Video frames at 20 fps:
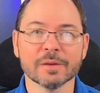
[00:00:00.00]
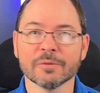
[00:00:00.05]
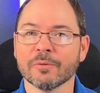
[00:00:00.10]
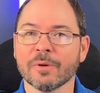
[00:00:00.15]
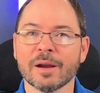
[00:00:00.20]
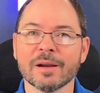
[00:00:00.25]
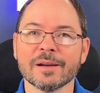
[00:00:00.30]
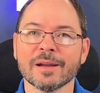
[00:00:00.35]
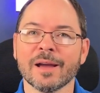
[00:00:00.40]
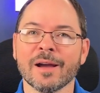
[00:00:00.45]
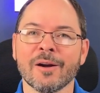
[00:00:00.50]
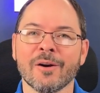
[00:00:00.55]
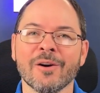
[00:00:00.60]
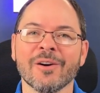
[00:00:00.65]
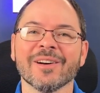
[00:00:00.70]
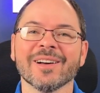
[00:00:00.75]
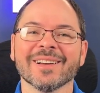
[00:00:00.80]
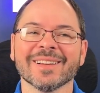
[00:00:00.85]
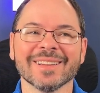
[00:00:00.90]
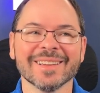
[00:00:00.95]
it right now.
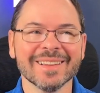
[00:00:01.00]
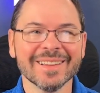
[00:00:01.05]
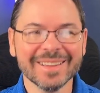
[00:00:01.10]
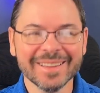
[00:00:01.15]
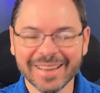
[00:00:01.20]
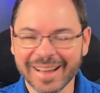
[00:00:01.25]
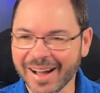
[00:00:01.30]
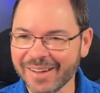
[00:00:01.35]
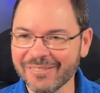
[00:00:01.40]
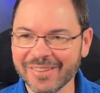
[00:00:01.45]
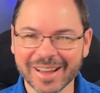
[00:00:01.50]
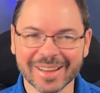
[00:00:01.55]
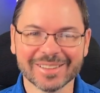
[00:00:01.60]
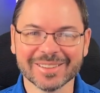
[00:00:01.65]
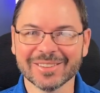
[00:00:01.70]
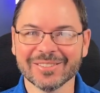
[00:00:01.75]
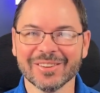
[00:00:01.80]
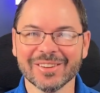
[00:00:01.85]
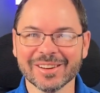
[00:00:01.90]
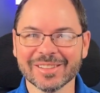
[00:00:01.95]
I'm
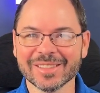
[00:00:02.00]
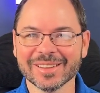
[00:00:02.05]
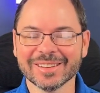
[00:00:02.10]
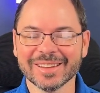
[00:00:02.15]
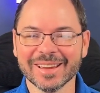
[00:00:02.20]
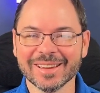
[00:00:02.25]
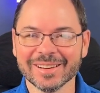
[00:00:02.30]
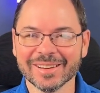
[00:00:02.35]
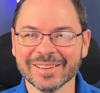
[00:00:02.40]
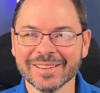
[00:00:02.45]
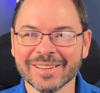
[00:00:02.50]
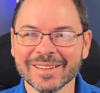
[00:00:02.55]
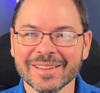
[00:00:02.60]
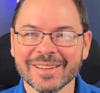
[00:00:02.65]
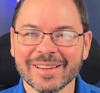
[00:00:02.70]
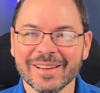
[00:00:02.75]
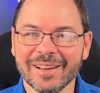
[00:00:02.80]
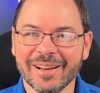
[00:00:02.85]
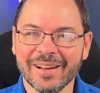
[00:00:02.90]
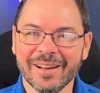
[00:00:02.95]
actually running the data.
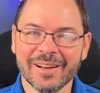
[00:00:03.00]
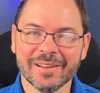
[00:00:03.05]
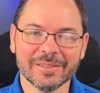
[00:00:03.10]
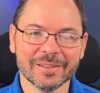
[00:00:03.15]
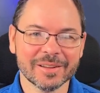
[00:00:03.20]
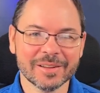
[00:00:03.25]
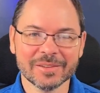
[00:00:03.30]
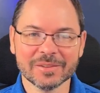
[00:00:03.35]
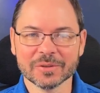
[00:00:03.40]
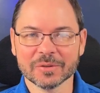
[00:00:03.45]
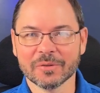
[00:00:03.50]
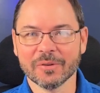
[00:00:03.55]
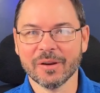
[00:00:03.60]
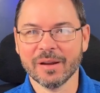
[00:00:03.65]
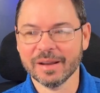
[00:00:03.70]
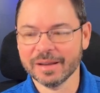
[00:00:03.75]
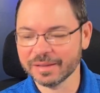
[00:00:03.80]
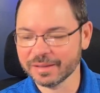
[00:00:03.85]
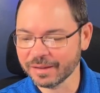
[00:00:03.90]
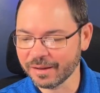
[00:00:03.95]
Leads are
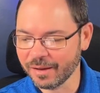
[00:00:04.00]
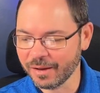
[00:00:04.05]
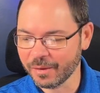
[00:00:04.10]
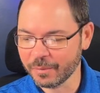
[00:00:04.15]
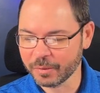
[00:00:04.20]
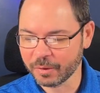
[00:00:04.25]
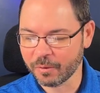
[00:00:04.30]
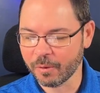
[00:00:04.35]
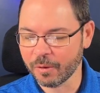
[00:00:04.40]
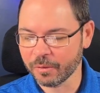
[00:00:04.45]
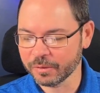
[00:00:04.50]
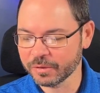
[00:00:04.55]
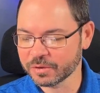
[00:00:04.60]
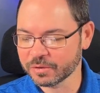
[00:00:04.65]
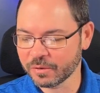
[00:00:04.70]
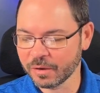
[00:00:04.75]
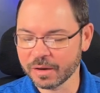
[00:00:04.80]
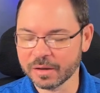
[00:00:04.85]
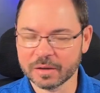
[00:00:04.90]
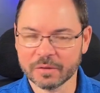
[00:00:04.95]
great. Quality is
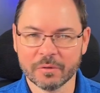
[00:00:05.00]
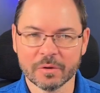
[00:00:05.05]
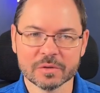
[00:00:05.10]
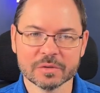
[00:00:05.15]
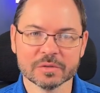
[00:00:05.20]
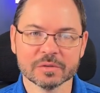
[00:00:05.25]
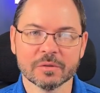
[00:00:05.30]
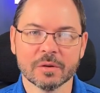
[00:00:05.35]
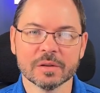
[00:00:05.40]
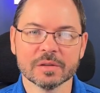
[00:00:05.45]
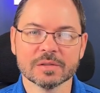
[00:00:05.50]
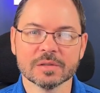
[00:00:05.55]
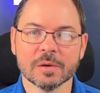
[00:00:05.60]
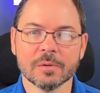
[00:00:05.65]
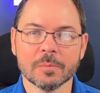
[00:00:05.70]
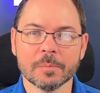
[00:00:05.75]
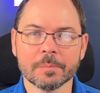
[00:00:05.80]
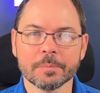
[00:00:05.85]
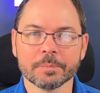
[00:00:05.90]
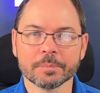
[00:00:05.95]
great. Conversion is great.
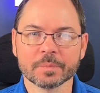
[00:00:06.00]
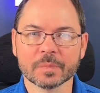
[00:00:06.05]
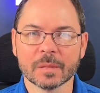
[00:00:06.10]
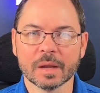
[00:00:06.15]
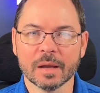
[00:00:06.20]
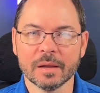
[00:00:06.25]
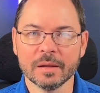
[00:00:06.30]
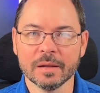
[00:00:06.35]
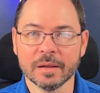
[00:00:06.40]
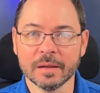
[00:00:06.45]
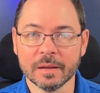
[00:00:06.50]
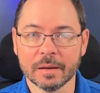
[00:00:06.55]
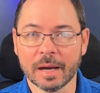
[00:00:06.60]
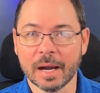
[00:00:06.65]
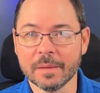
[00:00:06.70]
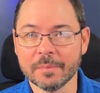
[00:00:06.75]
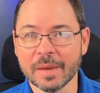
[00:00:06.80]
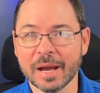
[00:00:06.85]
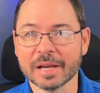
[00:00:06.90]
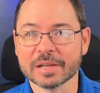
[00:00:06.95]
So
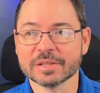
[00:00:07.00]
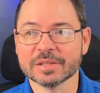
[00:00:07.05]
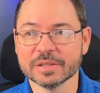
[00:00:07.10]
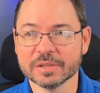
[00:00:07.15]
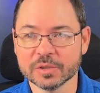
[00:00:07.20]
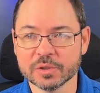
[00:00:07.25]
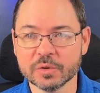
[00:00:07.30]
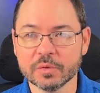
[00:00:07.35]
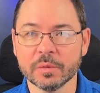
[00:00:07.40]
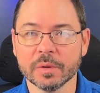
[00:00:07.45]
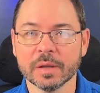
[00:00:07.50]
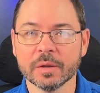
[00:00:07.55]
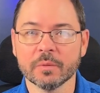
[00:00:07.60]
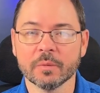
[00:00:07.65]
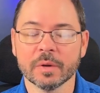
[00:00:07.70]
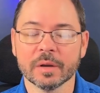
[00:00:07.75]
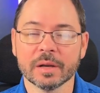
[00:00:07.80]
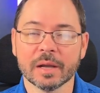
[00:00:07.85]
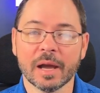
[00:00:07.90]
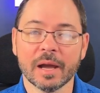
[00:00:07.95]
I'm actually doing
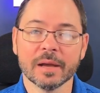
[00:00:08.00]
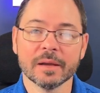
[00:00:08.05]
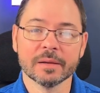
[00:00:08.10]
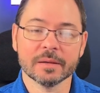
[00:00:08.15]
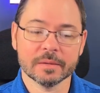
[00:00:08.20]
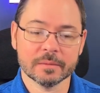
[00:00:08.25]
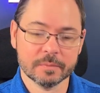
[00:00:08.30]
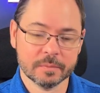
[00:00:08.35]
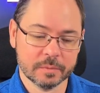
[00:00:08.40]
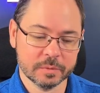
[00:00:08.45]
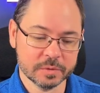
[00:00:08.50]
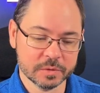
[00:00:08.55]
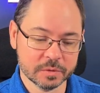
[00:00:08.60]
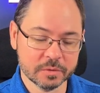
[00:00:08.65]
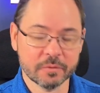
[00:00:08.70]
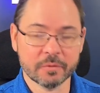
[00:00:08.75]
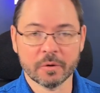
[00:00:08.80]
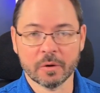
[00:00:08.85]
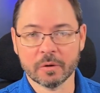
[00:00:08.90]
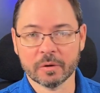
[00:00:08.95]
what I
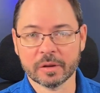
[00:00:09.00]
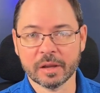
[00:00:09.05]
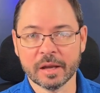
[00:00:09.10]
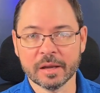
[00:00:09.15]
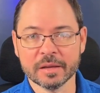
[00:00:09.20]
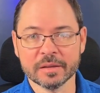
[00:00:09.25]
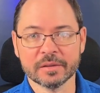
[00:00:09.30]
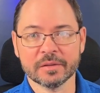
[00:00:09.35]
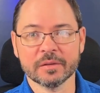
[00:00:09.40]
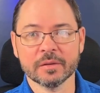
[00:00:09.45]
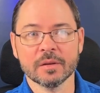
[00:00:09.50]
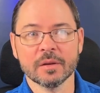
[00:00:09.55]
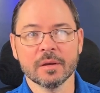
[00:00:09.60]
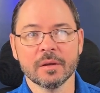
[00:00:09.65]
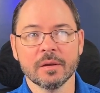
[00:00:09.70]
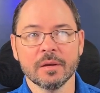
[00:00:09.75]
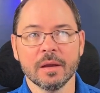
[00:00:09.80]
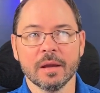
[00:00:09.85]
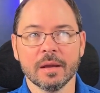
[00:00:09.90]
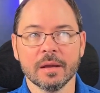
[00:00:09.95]
do for our clients
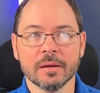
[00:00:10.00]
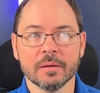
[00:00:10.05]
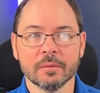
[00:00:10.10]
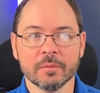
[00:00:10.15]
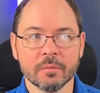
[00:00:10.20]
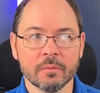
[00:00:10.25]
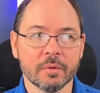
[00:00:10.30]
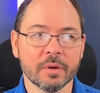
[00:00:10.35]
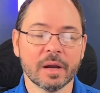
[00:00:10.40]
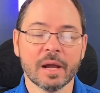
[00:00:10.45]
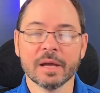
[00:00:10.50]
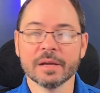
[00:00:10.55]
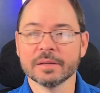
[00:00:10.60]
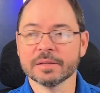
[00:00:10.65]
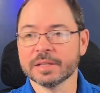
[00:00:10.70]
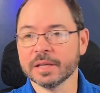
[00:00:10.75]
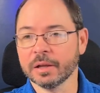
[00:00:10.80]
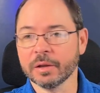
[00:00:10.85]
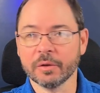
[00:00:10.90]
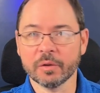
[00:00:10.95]
and what I
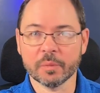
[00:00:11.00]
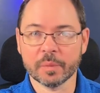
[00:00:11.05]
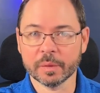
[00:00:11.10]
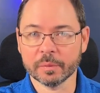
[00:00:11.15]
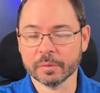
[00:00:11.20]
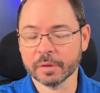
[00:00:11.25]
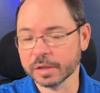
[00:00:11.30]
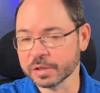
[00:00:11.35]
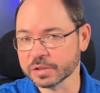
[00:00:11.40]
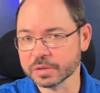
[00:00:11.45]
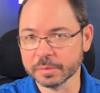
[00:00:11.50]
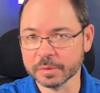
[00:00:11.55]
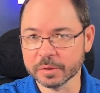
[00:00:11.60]
tell other people they should